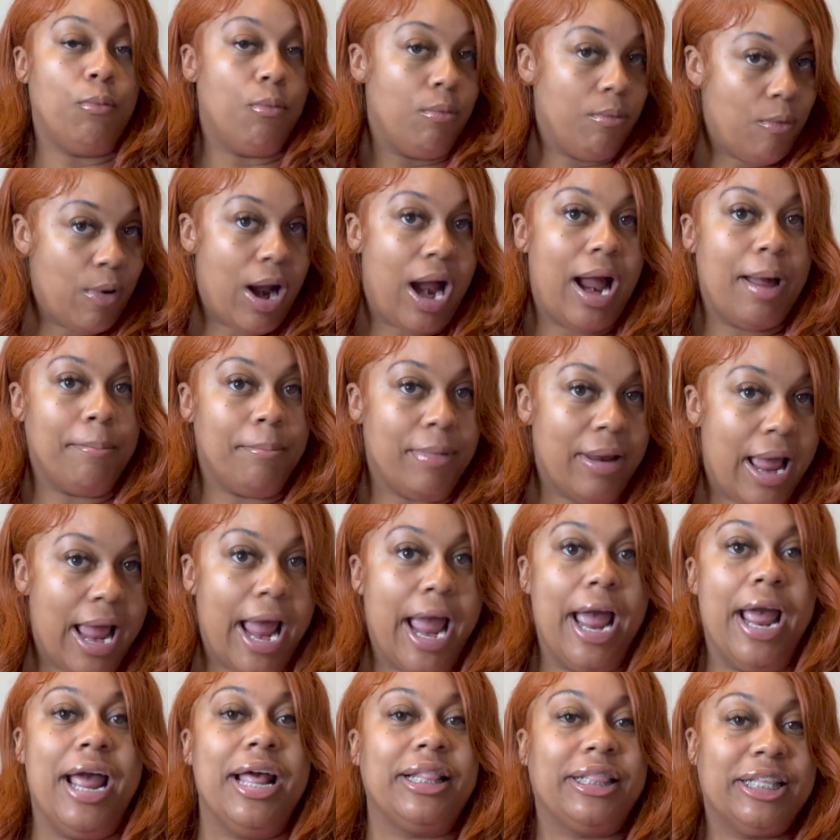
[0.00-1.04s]
where i'm
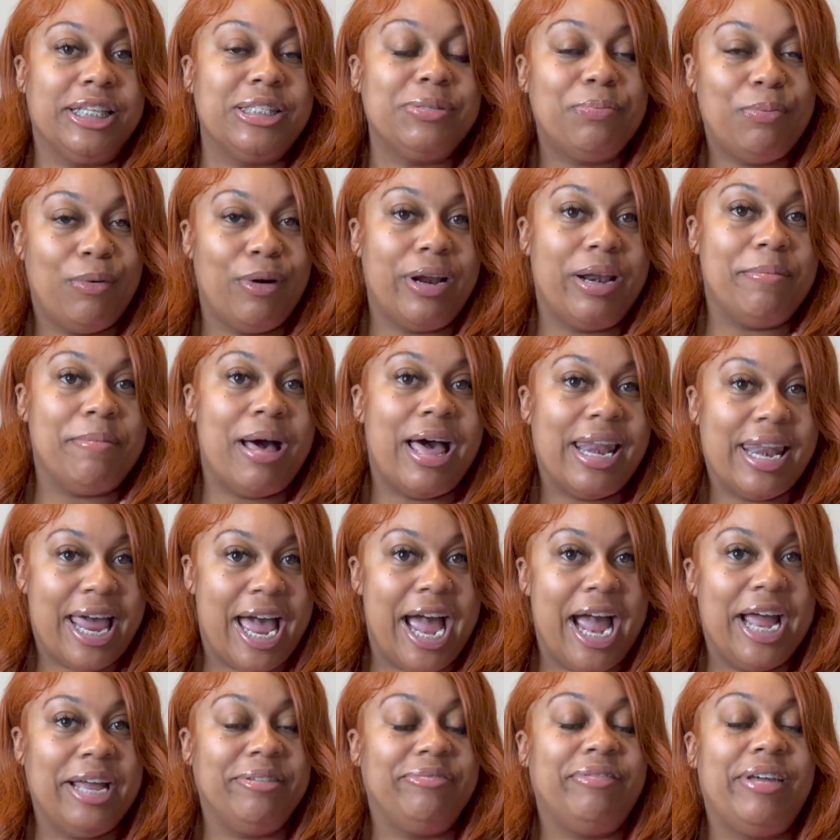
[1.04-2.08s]
at, at this point in my
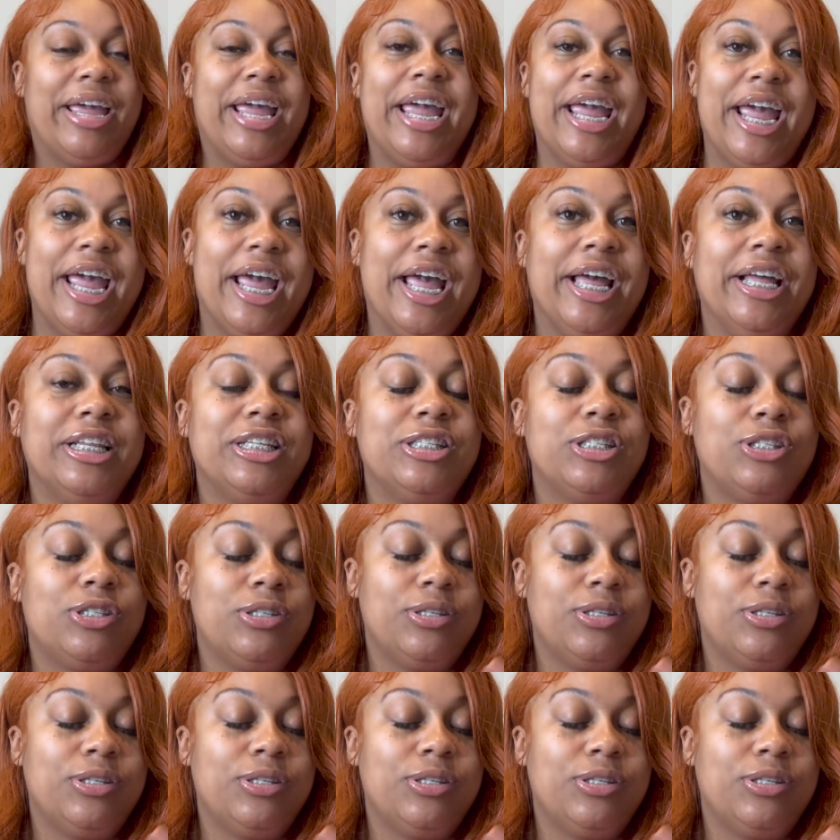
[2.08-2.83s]
life and